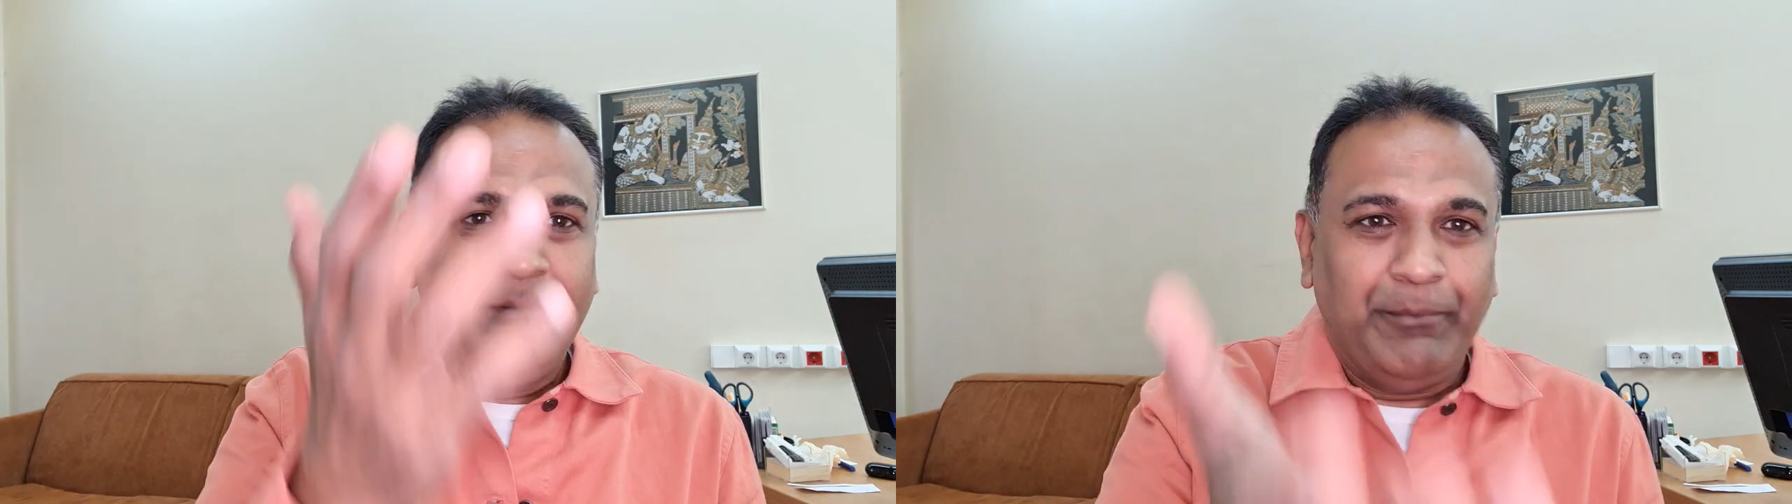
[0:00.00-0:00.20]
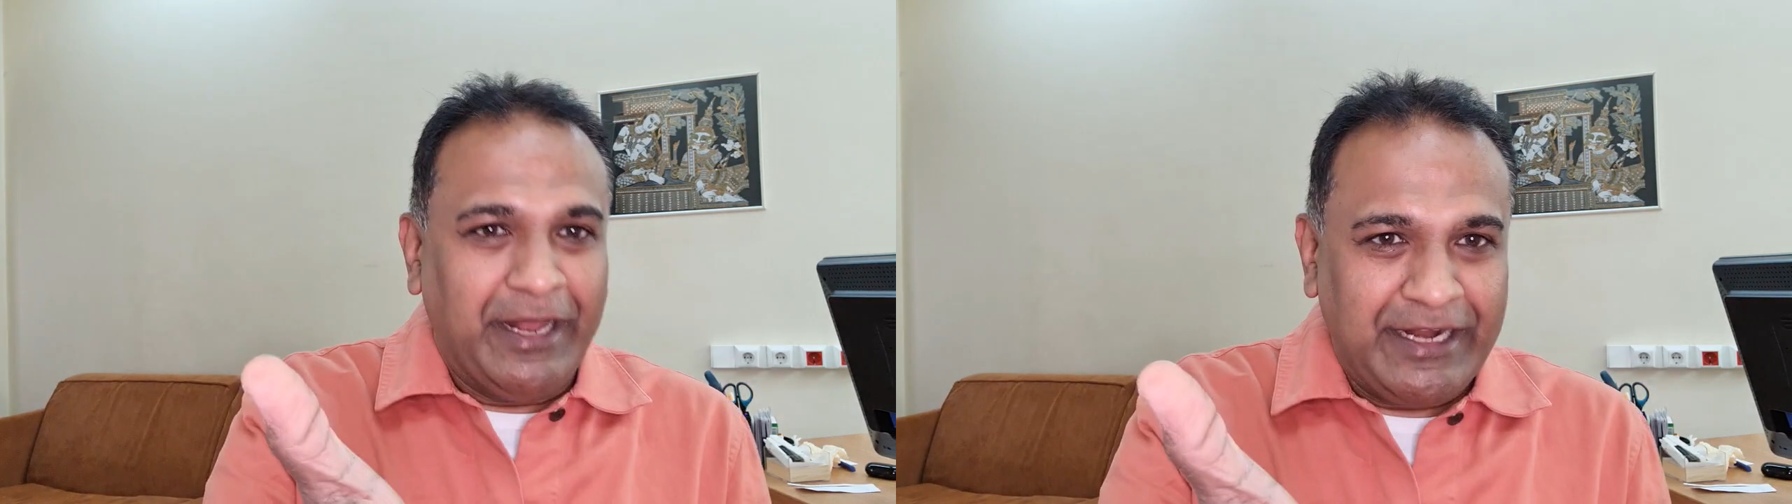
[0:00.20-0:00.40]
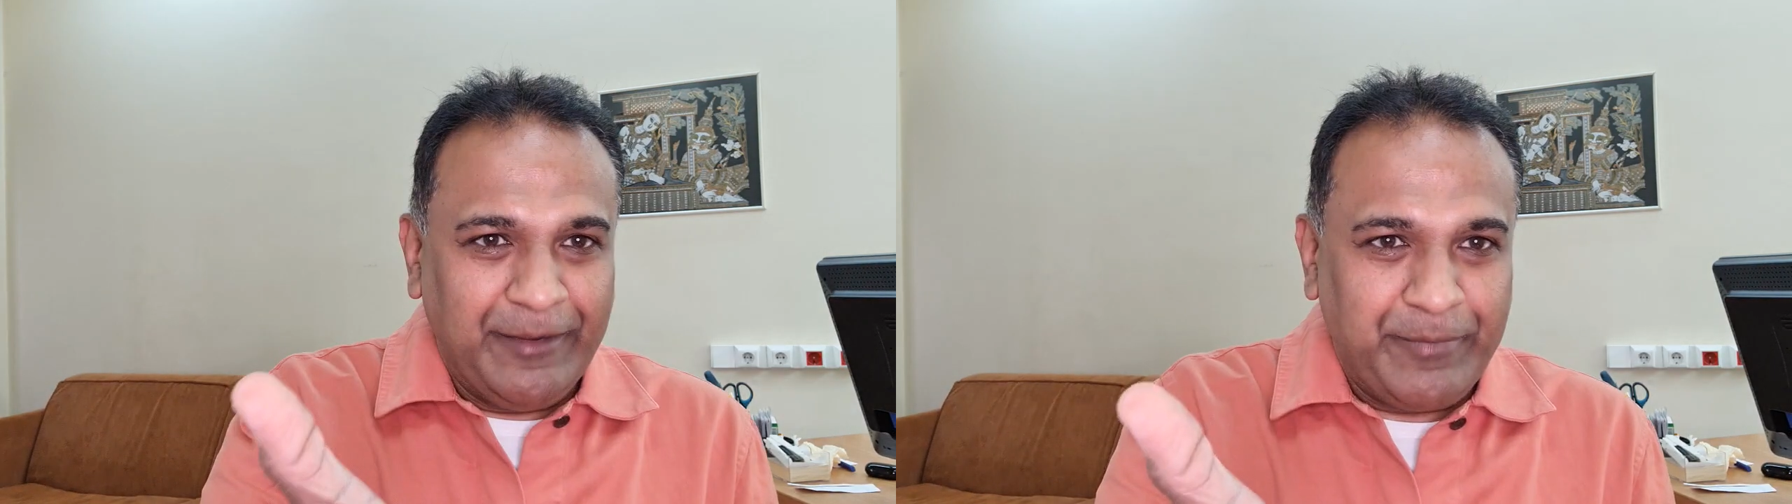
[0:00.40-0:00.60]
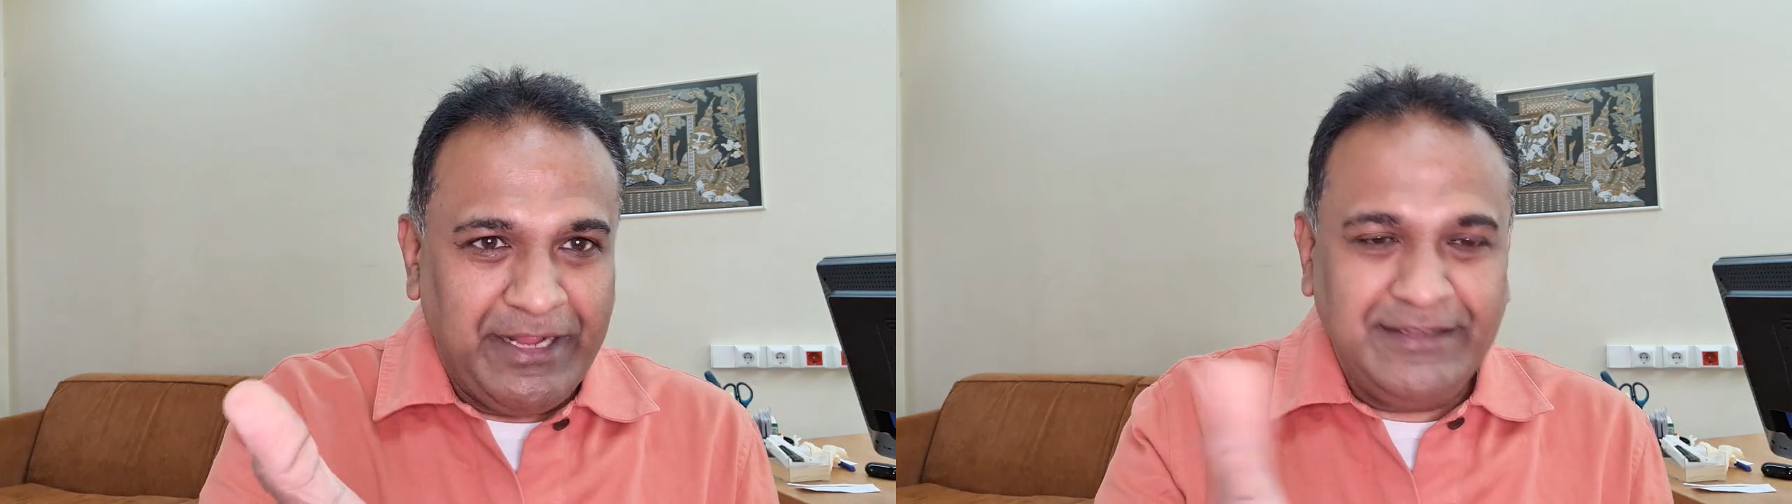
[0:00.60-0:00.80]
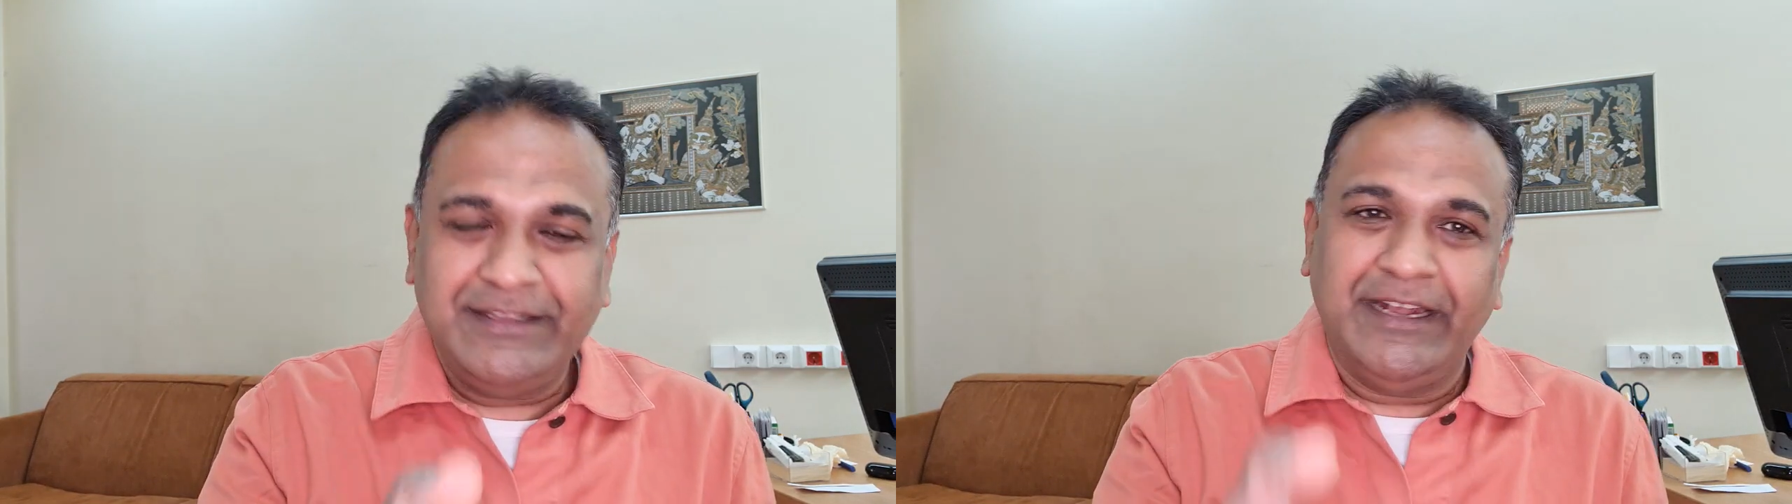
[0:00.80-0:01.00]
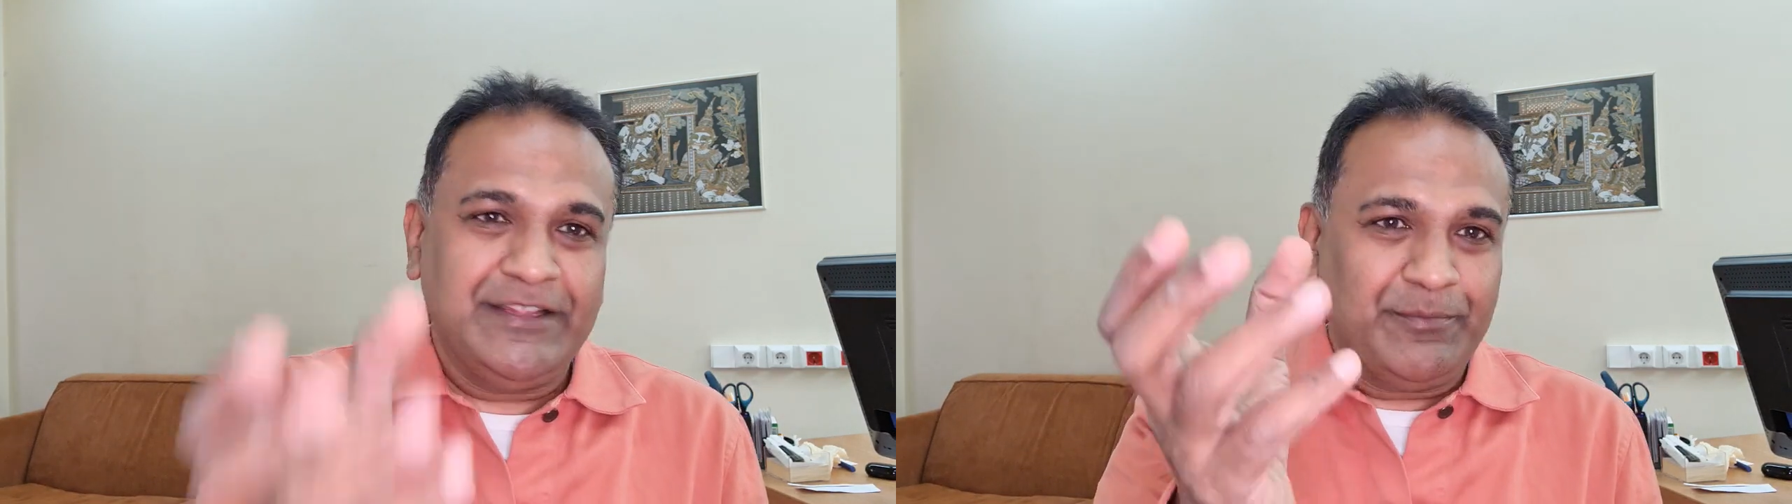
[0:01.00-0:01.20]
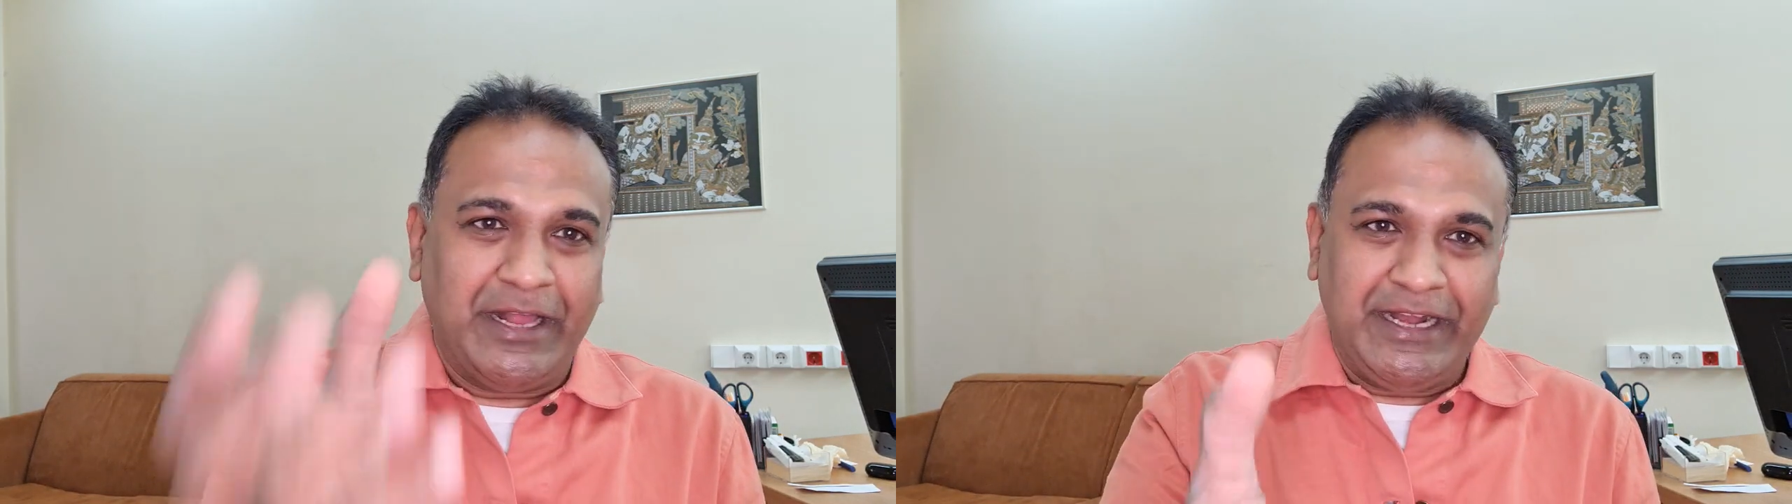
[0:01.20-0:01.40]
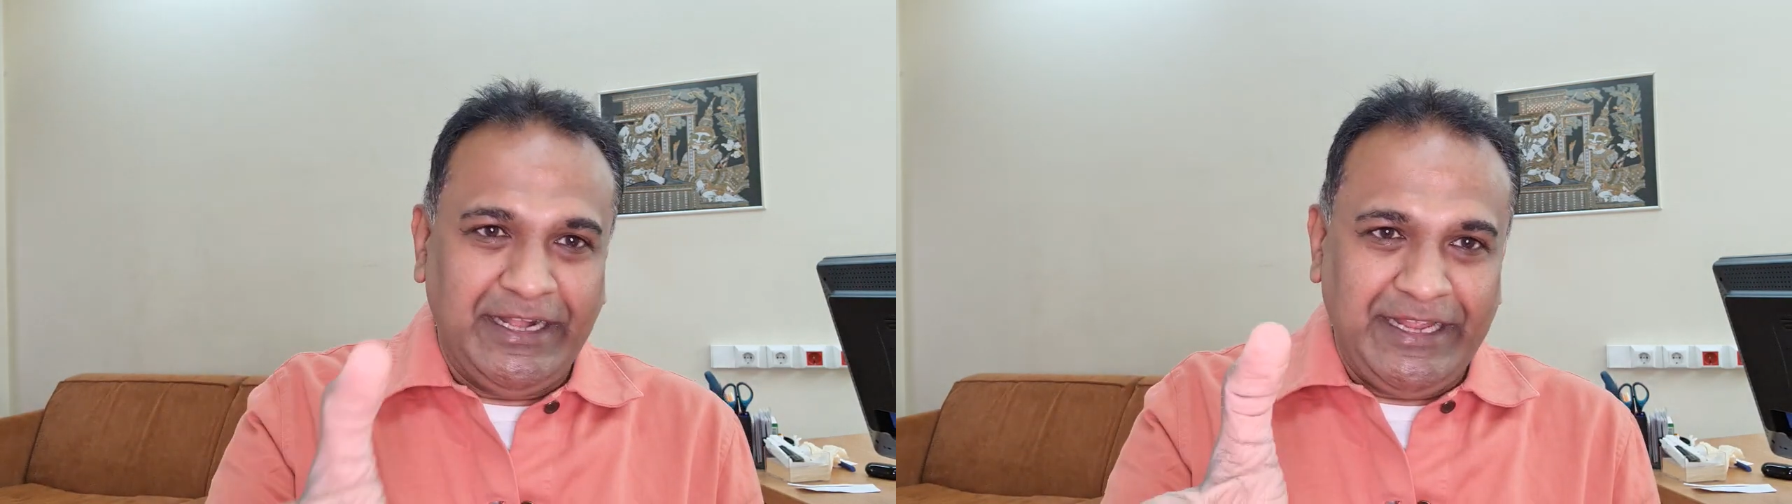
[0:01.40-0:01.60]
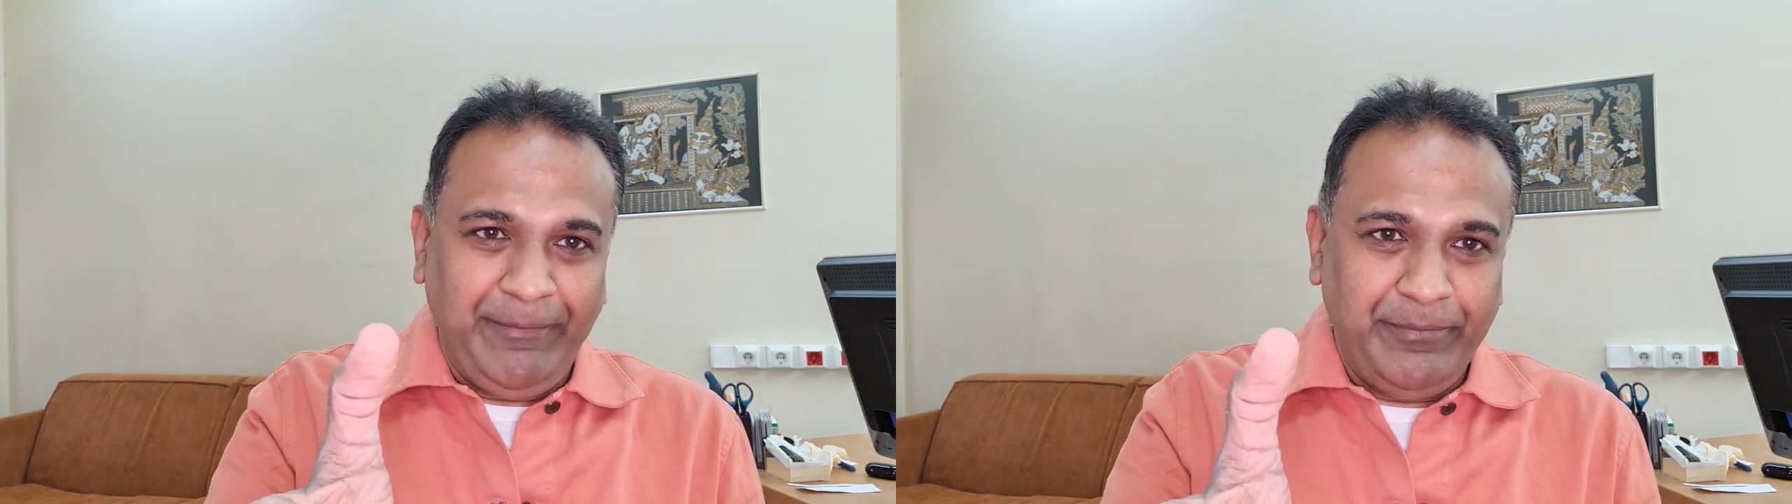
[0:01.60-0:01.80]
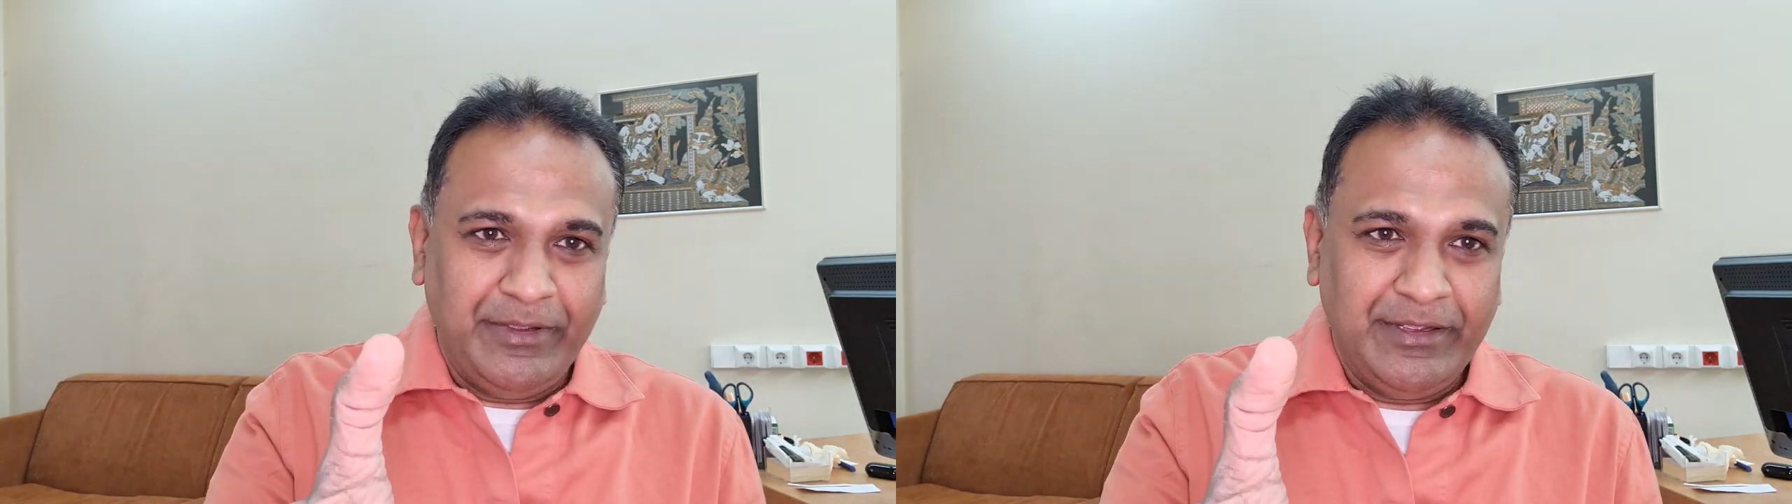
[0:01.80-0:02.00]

market price, that is market cap,